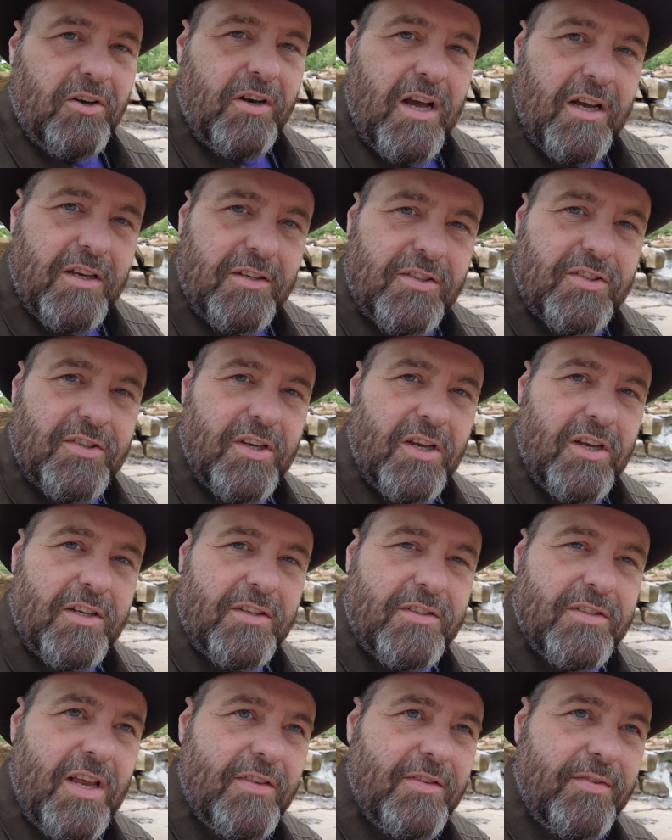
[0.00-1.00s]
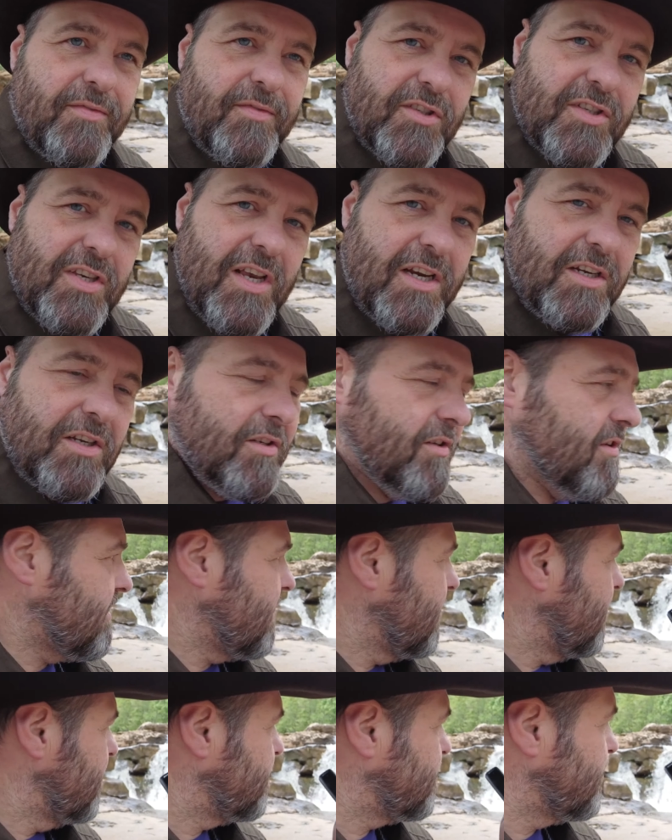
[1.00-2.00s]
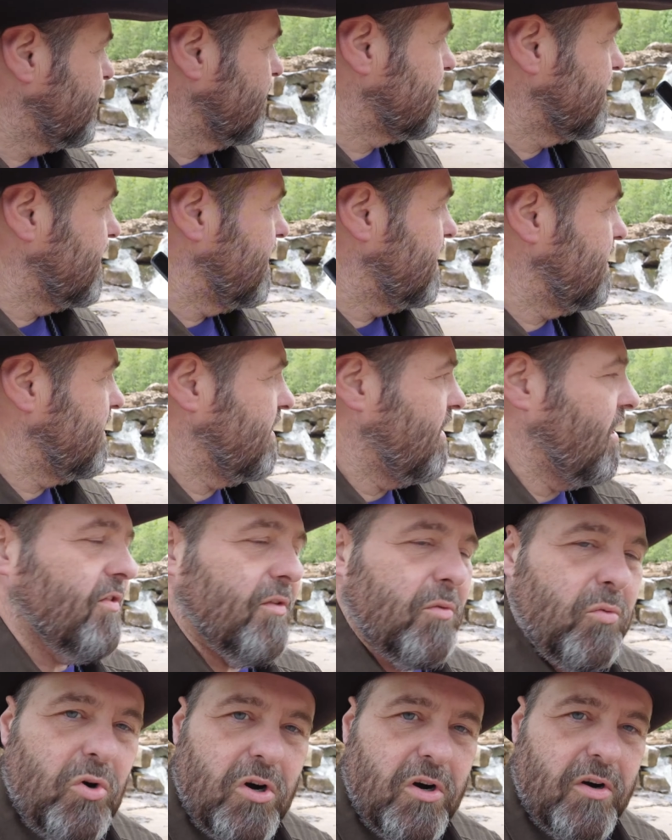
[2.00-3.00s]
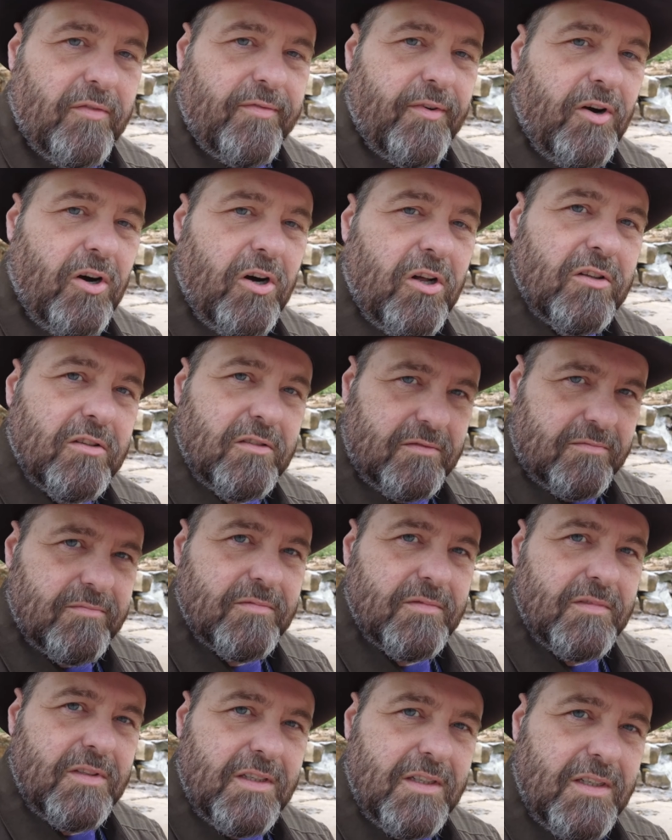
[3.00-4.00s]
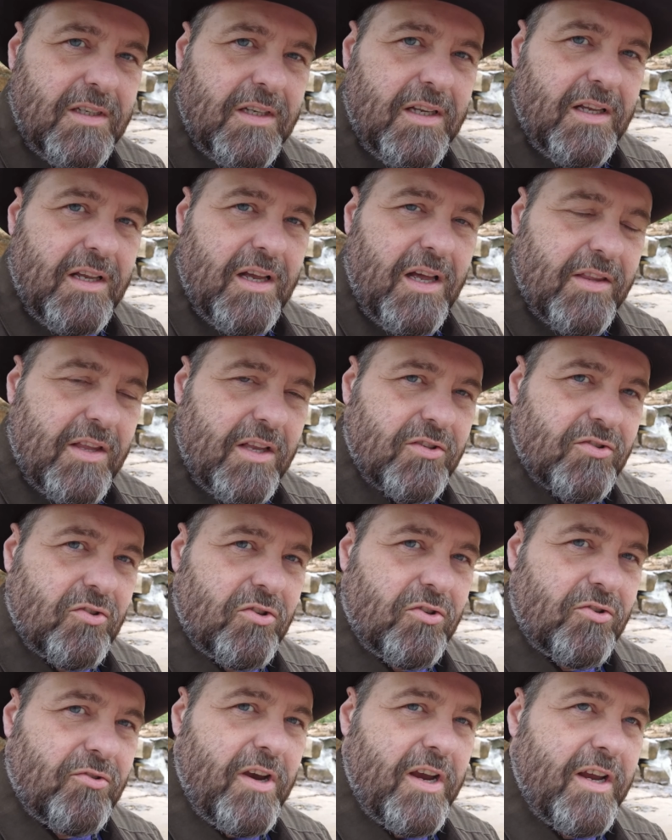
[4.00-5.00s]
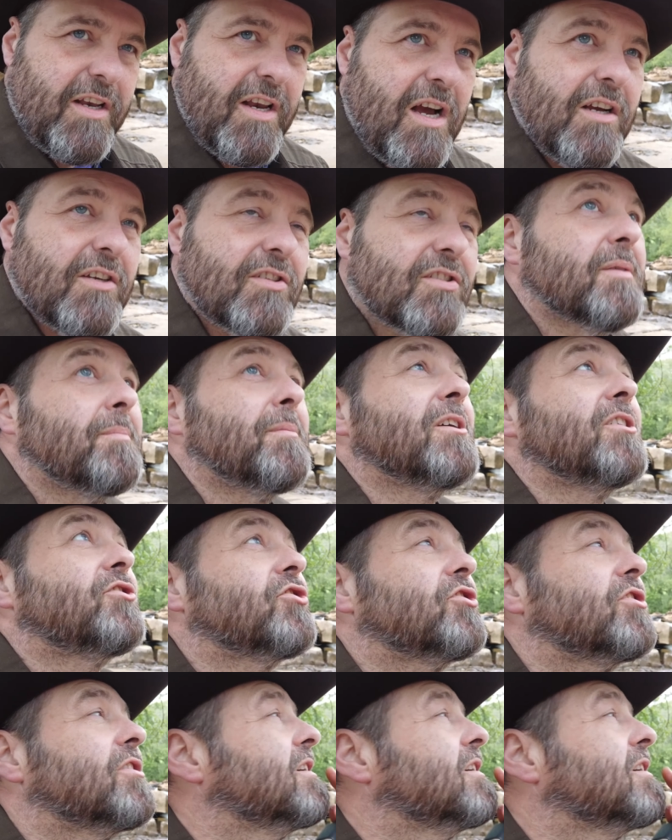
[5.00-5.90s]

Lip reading: a nice 10th of a second shutter on the waterfall, and that's going to create a nice image.